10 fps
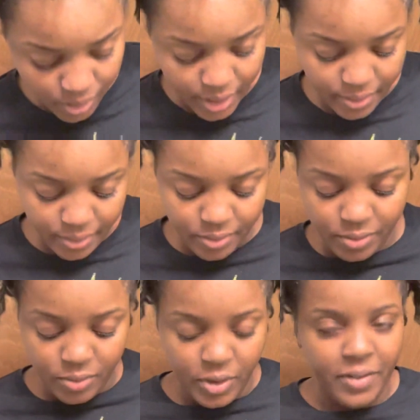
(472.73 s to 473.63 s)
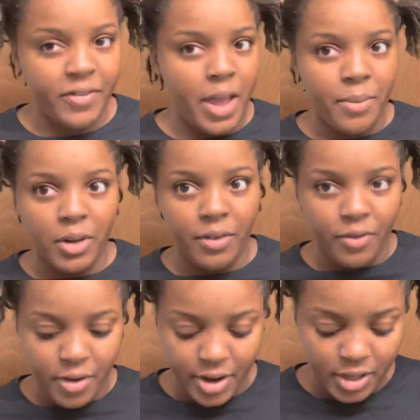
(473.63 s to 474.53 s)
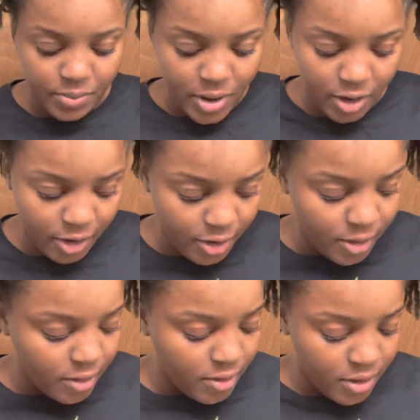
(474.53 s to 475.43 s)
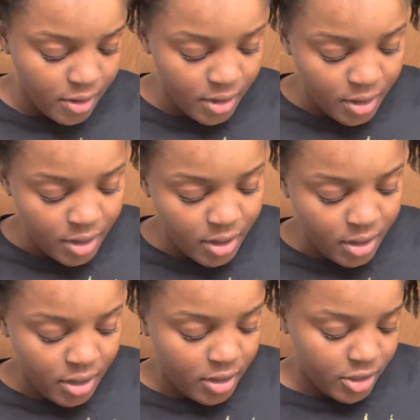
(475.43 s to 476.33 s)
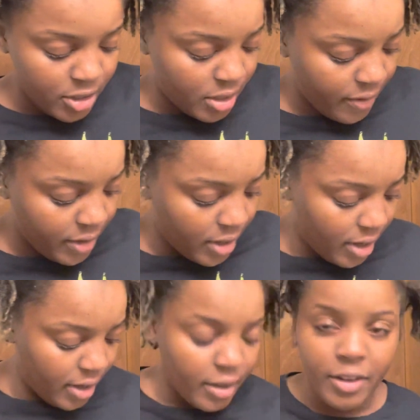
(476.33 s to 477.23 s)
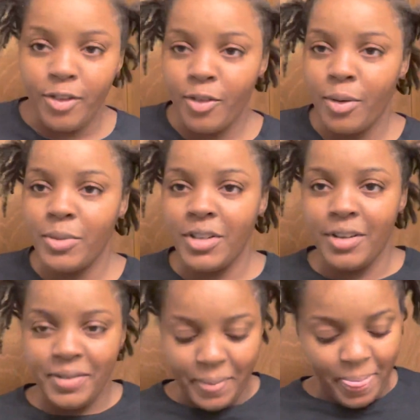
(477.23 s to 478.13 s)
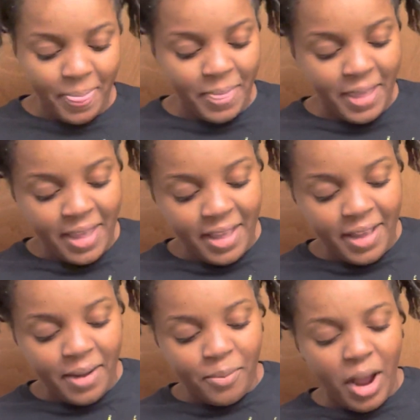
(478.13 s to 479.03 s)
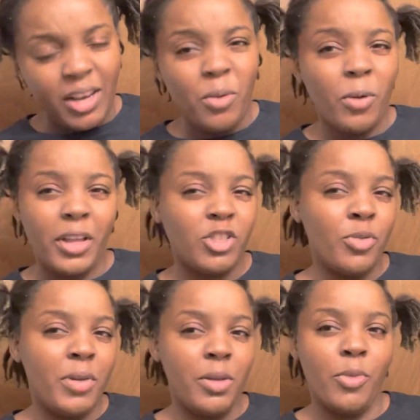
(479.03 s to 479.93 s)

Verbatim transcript: and with family, friends, my girl, just everything. You know what I'm saying? Probably won't get too many